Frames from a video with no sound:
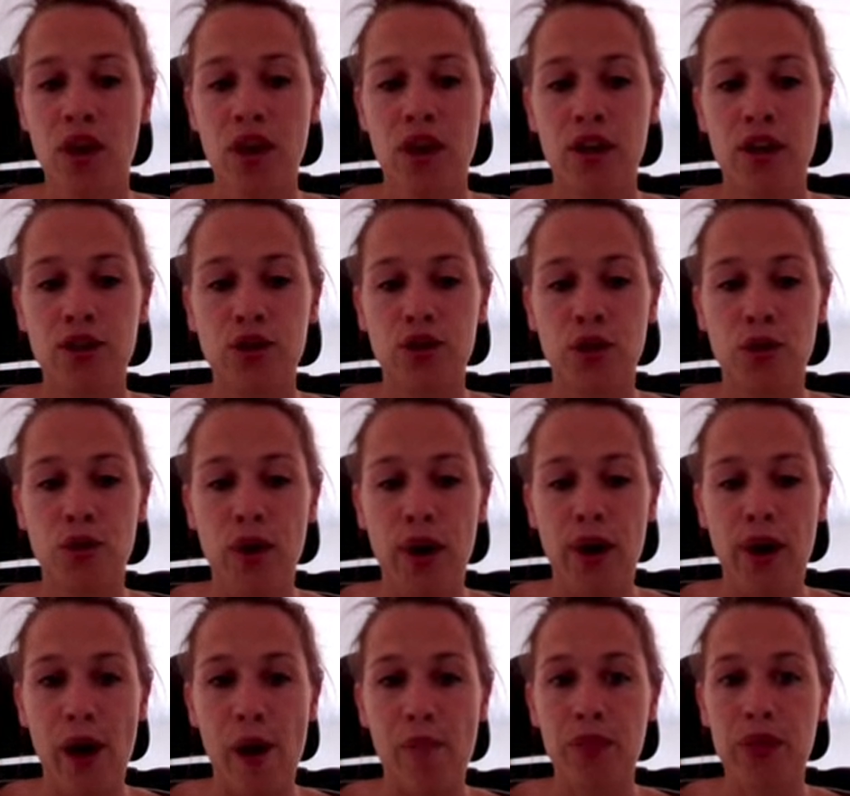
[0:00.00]
So
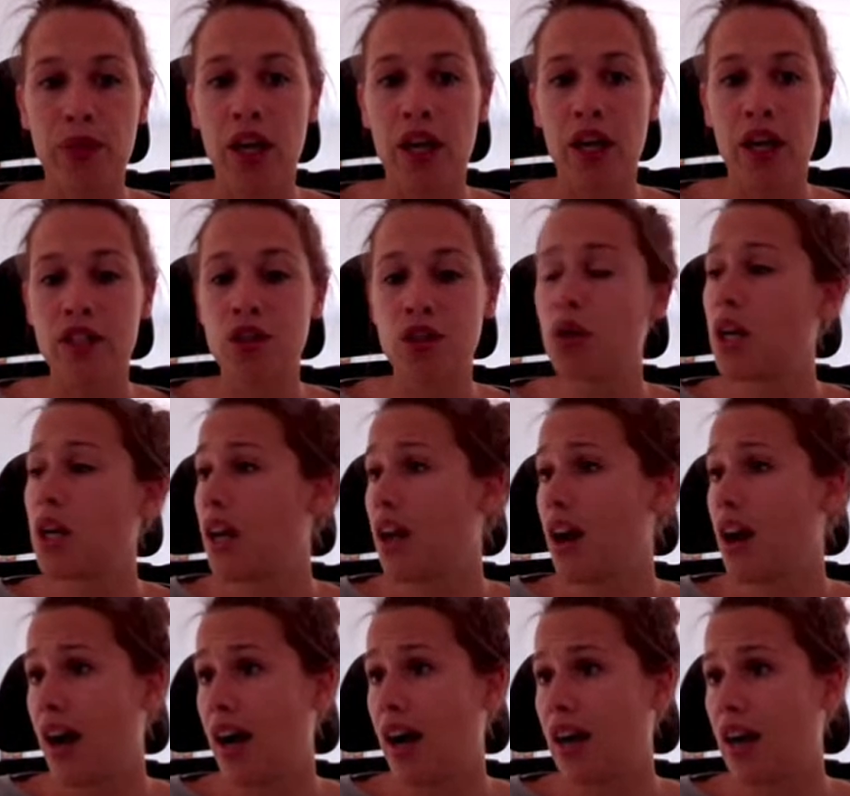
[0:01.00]
let's quickly
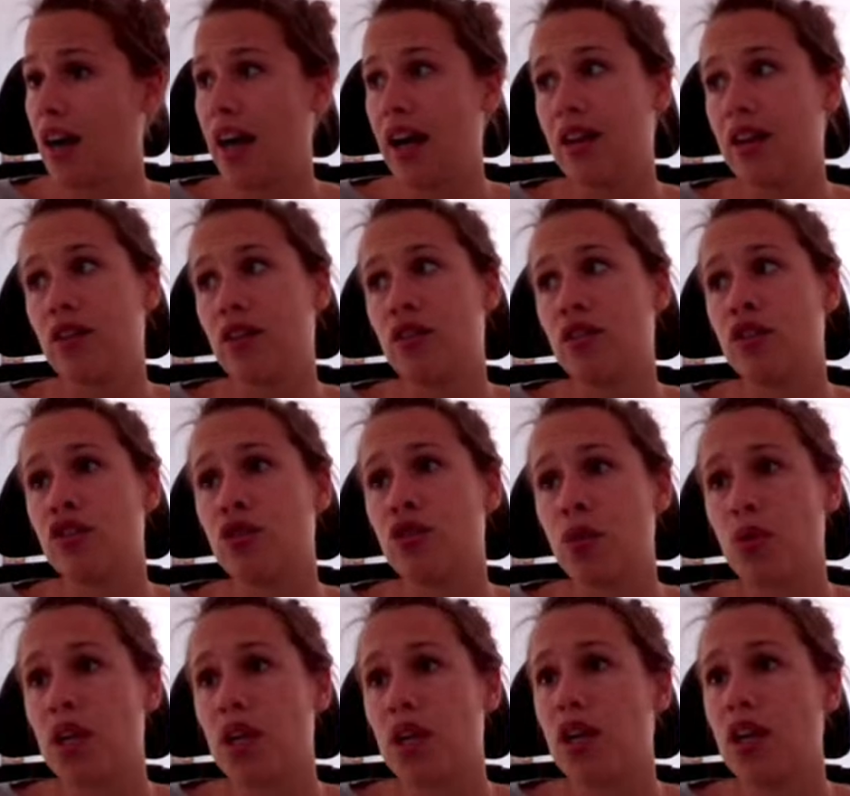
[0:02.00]
highlight the
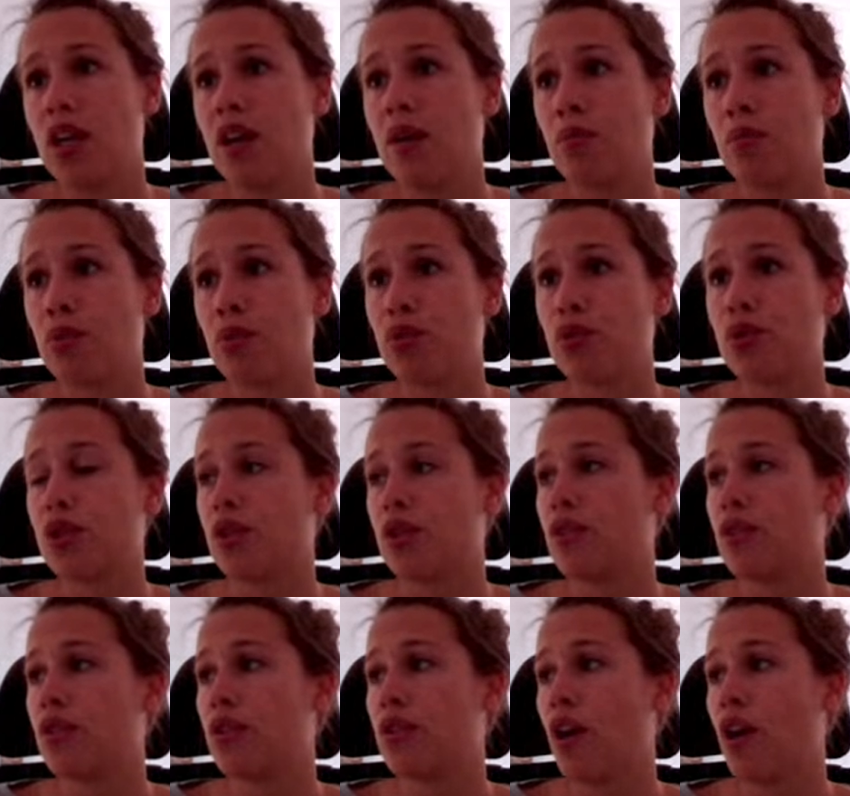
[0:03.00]
3 important